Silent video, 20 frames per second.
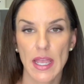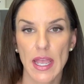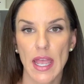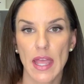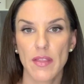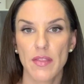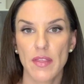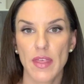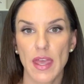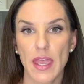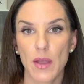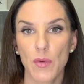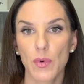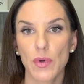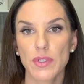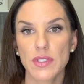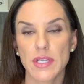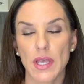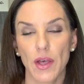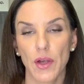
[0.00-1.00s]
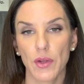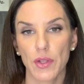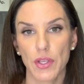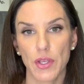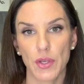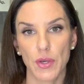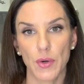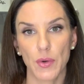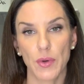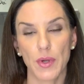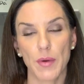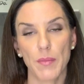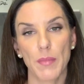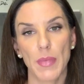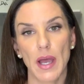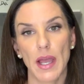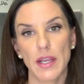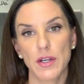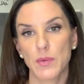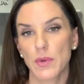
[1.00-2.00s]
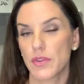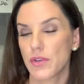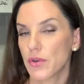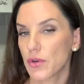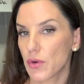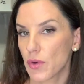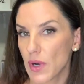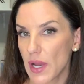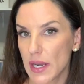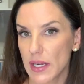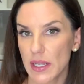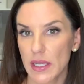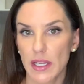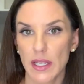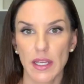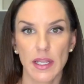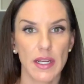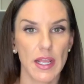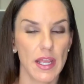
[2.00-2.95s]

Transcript: and they will tell you, combined with your credit